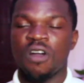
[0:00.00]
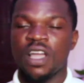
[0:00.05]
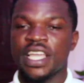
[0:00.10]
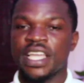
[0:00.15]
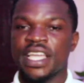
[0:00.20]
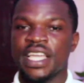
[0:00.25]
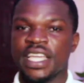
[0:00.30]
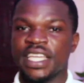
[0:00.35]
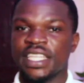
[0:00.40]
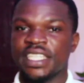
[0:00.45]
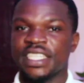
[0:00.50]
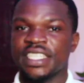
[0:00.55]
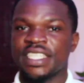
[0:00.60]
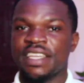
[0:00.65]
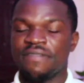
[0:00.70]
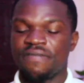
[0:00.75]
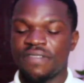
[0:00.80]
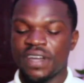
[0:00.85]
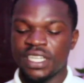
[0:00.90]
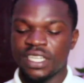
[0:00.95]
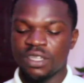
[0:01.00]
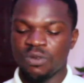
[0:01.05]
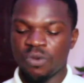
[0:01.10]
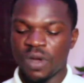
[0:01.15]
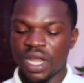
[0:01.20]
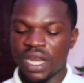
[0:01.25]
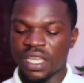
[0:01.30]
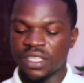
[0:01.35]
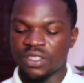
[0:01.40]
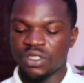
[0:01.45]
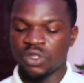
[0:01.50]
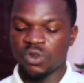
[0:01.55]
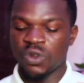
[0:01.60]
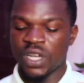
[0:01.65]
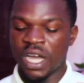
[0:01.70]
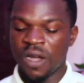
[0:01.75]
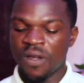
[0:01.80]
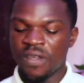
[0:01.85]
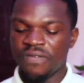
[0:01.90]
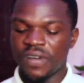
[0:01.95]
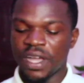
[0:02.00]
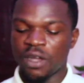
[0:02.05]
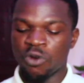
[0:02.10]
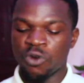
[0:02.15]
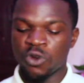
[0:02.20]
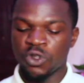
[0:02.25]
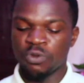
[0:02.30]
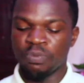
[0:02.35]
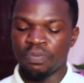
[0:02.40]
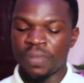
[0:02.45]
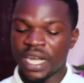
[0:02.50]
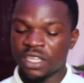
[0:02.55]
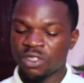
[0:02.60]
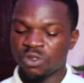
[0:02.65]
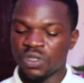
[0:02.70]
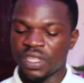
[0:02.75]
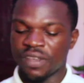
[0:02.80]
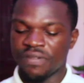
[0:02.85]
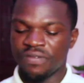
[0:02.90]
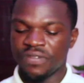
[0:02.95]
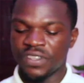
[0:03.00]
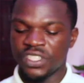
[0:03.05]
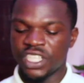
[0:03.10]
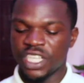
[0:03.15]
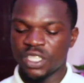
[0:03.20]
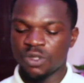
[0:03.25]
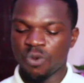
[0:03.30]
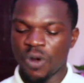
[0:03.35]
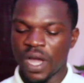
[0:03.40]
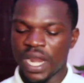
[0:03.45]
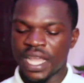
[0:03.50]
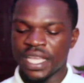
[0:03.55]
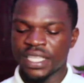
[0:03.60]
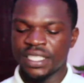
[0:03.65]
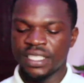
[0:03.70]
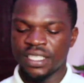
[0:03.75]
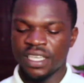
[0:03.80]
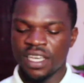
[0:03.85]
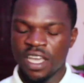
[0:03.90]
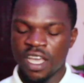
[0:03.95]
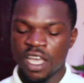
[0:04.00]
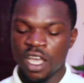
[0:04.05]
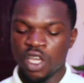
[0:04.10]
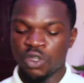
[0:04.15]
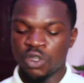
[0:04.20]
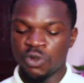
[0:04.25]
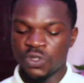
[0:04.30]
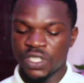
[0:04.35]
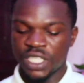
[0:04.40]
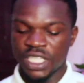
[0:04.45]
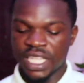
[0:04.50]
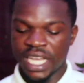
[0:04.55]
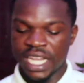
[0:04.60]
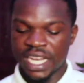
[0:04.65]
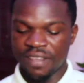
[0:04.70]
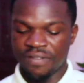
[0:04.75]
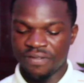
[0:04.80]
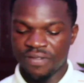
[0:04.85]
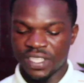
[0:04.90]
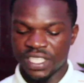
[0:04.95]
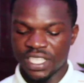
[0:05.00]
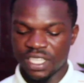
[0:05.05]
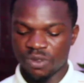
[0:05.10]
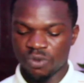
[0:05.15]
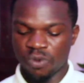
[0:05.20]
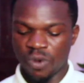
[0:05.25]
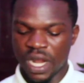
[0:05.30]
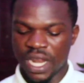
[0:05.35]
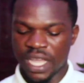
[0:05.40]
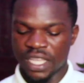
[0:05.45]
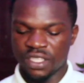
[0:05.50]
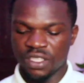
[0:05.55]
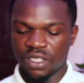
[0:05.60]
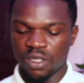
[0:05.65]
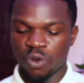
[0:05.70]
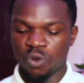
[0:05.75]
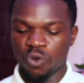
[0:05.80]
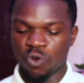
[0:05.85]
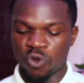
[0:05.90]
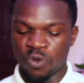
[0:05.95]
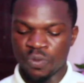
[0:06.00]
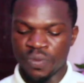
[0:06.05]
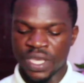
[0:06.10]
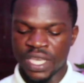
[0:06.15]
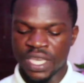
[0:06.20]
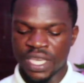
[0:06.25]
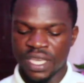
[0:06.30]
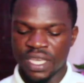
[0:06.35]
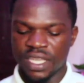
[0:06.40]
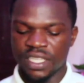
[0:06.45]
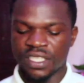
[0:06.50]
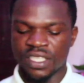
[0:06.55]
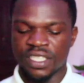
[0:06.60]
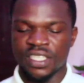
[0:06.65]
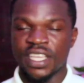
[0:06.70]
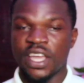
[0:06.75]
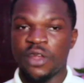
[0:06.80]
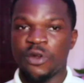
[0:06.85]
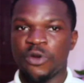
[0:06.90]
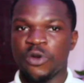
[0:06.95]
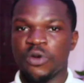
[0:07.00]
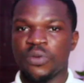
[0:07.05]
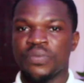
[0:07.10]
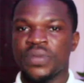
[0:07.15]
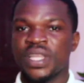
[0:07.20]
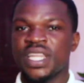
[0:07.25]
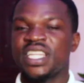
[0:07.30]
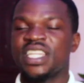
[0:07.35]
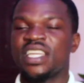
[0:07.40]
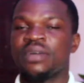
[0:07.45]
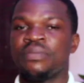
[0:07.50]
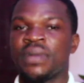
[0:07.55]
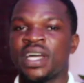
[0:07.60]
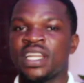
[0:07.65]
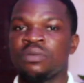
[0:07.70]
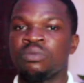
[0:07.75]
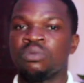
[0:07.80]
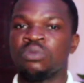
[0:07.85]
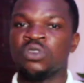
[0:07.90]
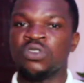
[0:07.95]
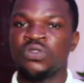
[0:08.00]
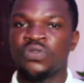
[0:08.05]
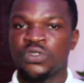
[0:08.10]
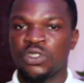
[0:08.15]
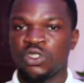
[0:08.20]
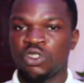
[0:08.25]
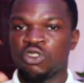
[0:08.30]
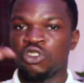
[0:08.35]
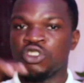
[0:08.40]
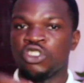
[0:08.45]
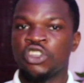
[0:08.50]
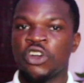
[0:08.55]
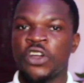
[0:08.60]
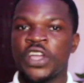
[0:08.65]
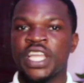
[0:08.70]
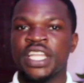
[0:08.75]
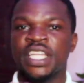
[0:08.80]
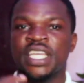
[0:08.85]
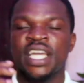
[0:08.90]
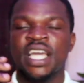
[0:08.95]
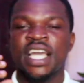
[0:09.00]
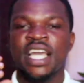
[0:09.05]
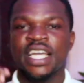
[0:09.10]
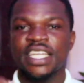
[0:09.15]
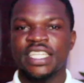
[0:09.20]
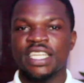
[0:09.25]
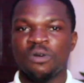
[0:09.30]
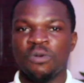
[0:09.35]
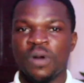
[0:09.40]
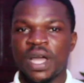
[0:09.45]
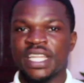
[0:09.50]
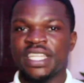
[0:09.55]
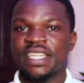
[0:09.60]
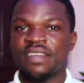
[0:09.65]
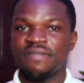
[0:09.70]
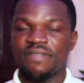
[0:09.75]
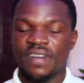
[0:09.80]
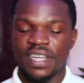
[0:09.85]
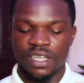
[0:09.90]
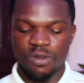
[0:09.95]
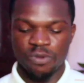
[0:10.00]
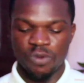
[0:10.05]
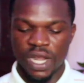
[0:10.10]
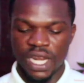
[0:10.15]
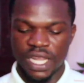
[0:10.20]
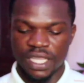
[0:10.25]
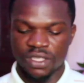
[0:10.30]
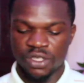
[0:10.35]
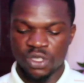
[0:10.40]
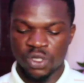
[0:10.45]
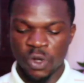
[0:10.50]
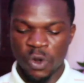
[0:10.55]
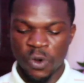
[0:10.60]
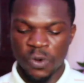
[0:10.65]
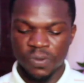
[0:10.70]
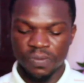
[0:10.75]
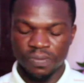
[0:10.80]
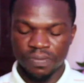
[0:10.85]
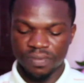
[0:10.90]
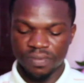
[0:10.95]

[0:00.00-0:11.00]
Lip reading: in the funding wallet. So now if I go back to the features wallet, you see that the features wallet will be 0, meaning the money moved to join the one in the funding wallet. So